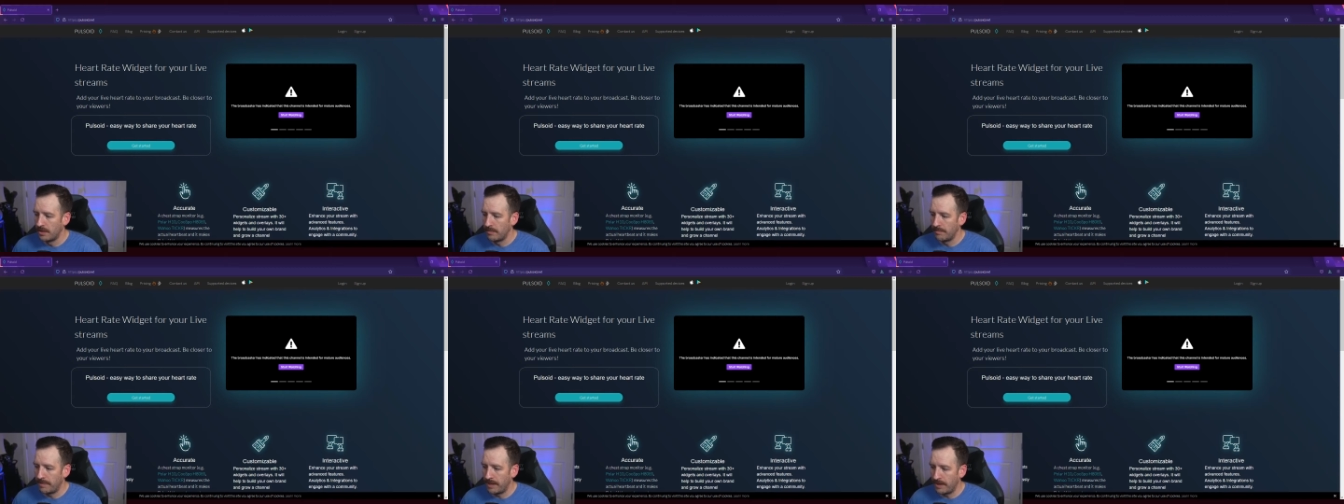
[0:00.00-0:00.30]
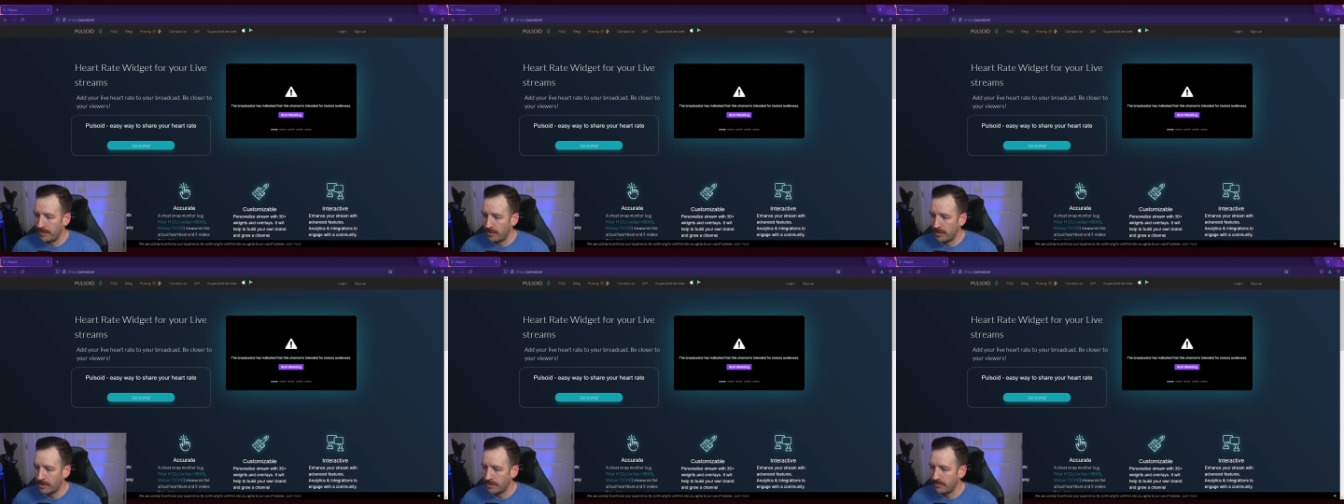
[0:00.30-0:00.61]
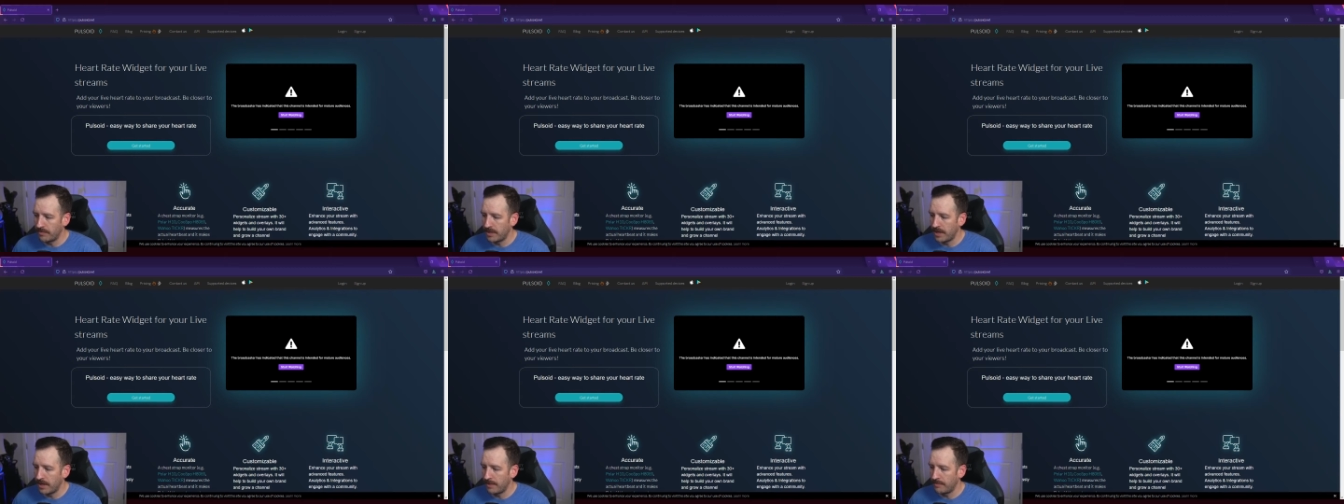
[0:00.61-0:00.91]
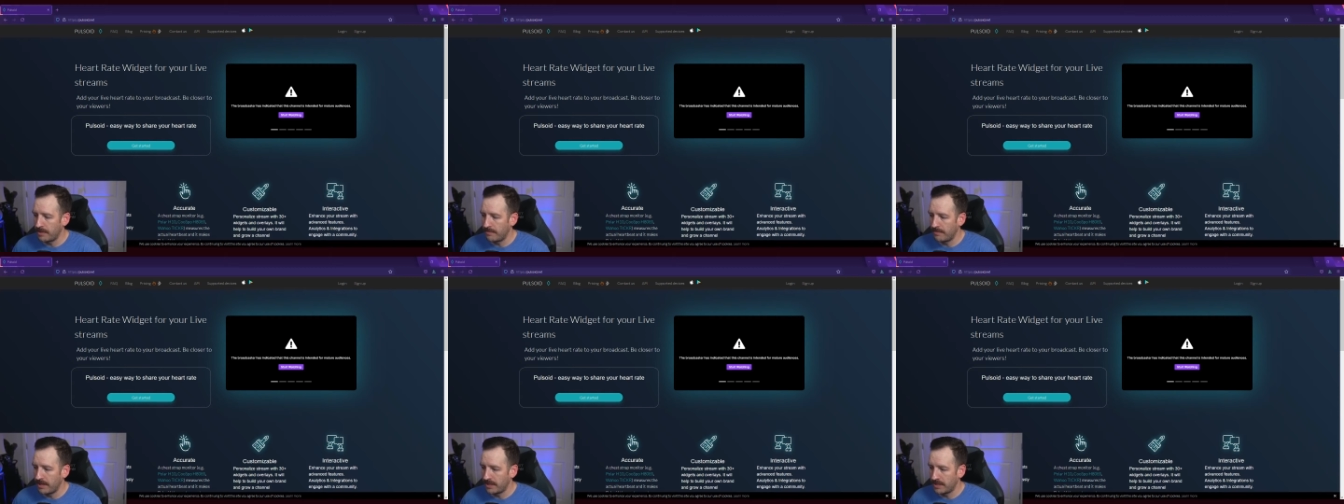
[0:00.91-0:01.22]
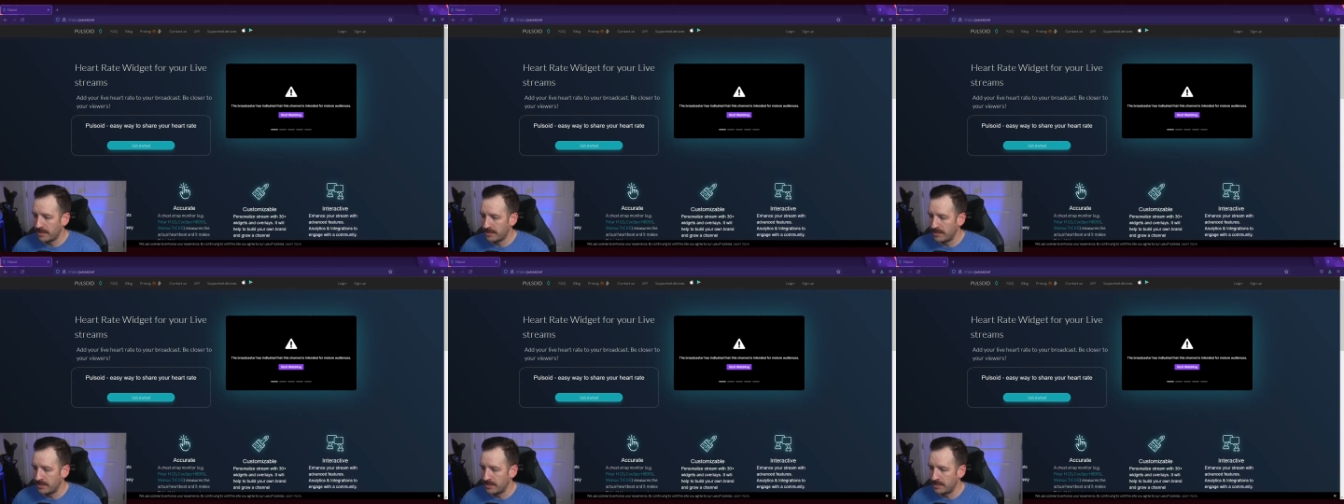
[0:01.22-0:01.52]
Bear with me, I'm gonna make
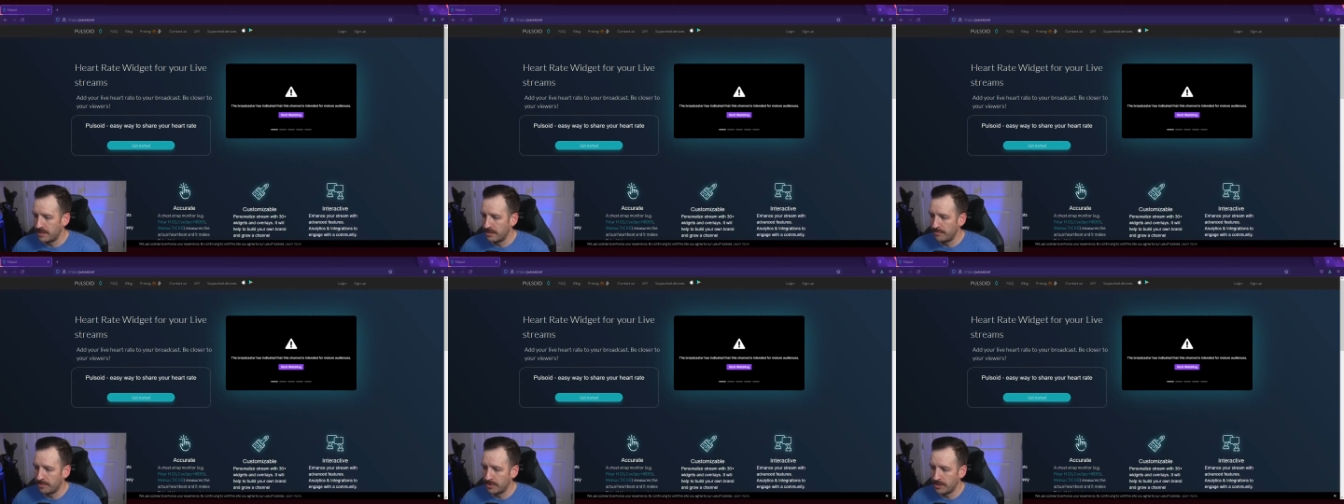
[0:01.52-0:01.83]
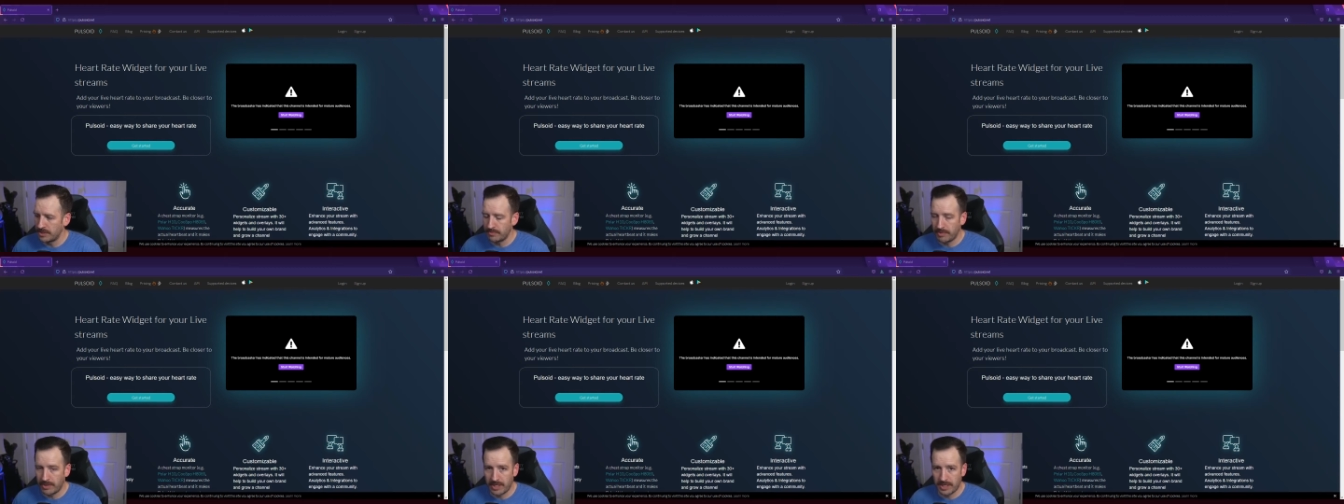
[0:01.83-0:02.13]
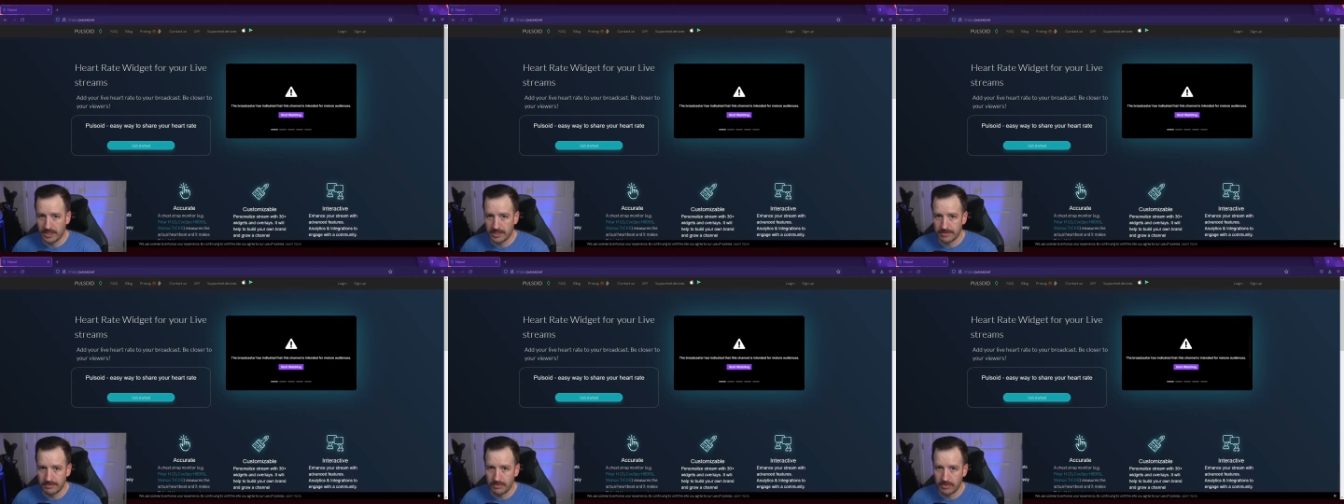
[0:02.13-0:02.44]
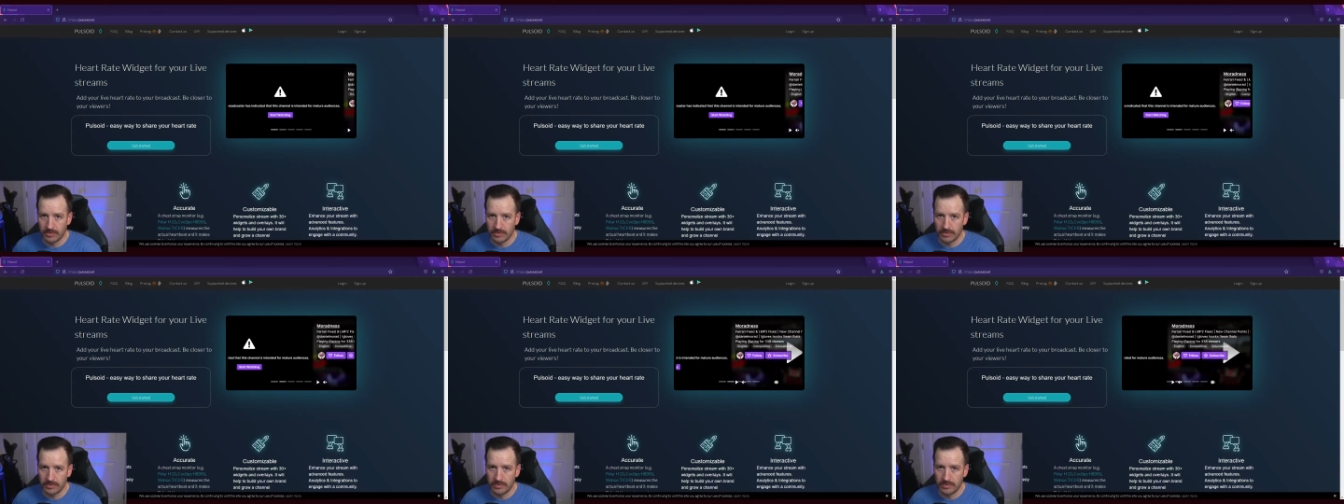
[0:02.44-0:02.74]
this as simple as possible.